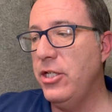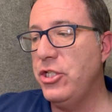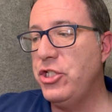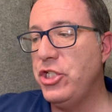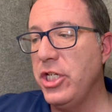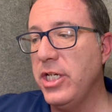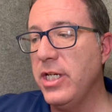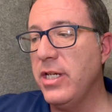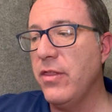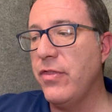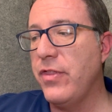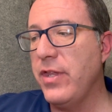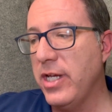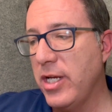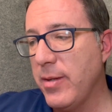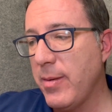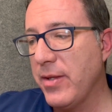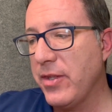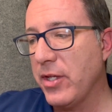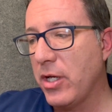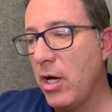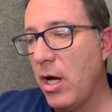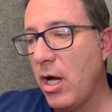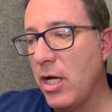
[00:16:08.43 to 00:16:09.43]
she didn't think
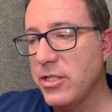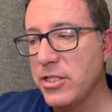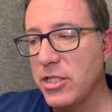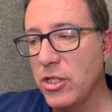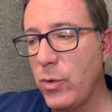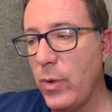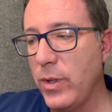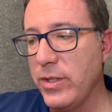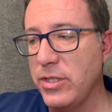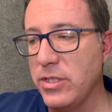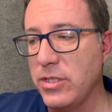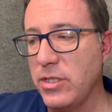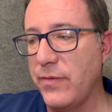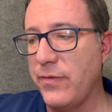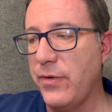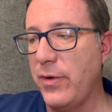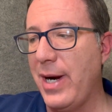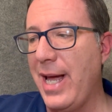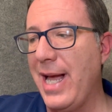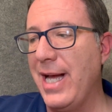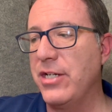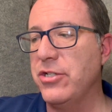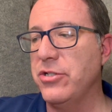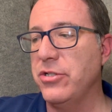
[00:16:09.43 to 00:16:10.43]
about the consequences of her
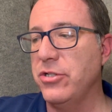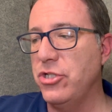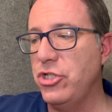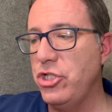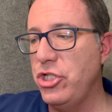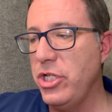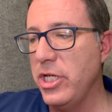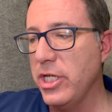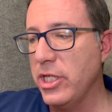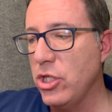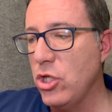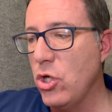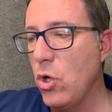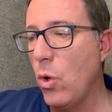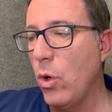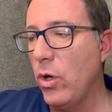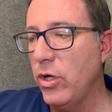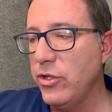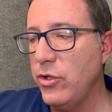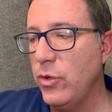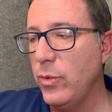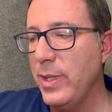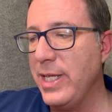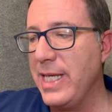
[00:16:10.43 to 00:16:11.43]
actions. She
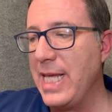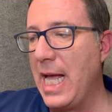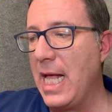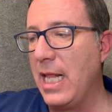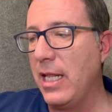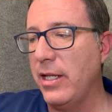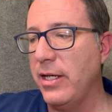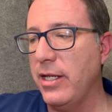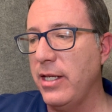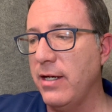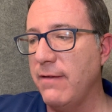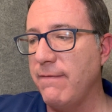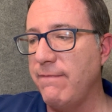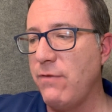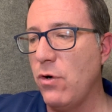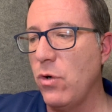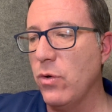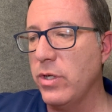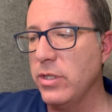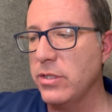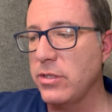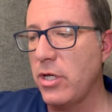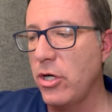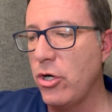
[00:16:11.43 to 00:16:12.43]
ignored the reality and
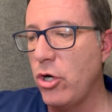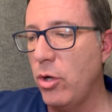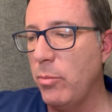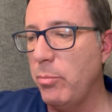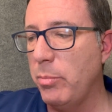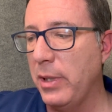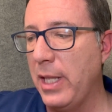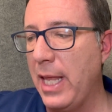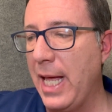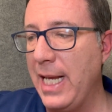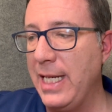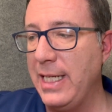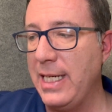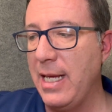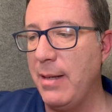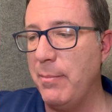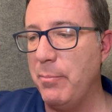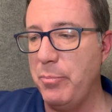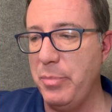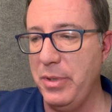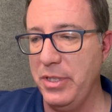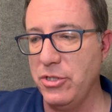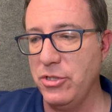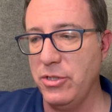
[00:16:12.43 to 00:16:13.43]
focused on her blind
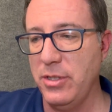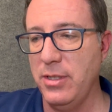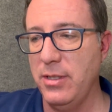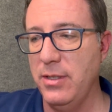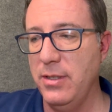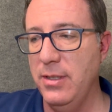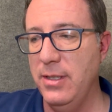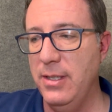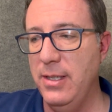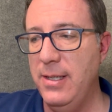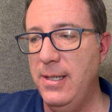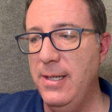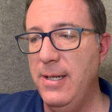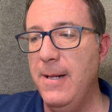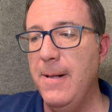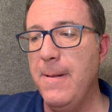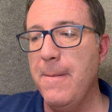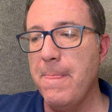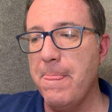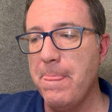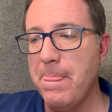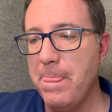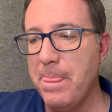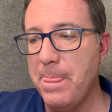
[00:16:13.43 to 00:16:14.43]
ambition.
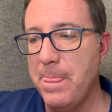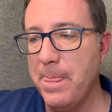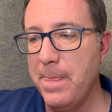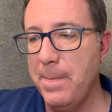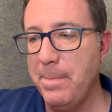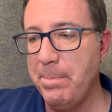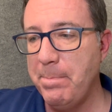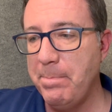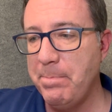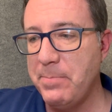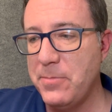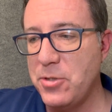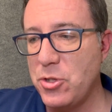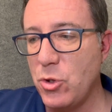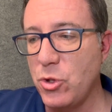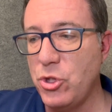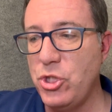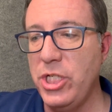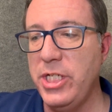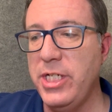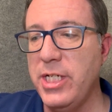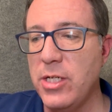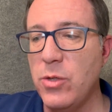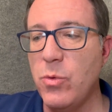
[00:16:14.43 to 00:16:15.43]
So
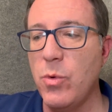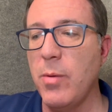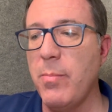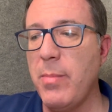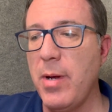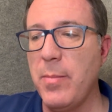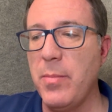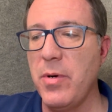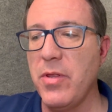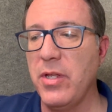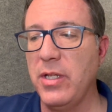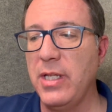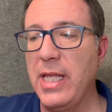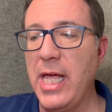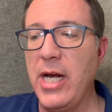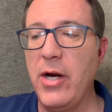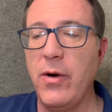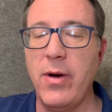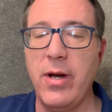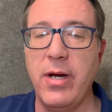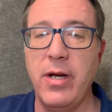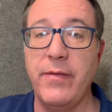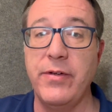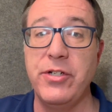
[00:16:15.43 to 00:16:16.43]
she didn't remember the
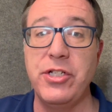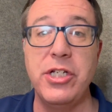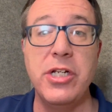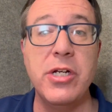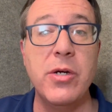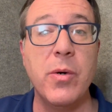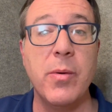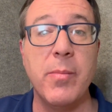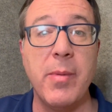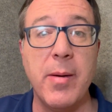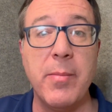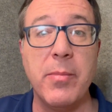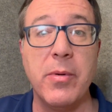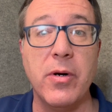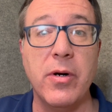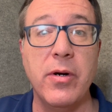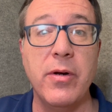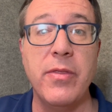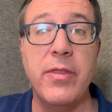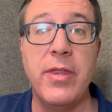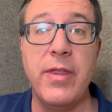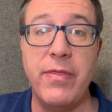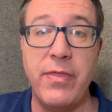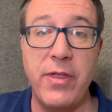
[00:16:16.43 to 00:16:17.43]
latter end of it. She didn't remember
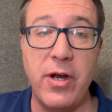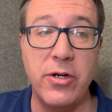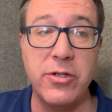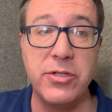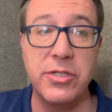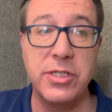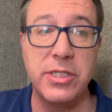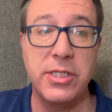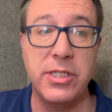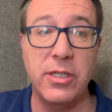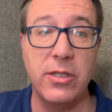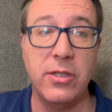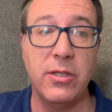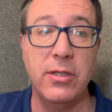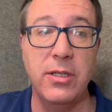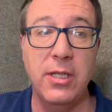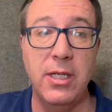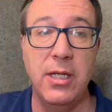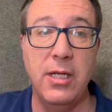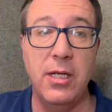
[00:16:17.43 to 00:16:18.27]
that there's still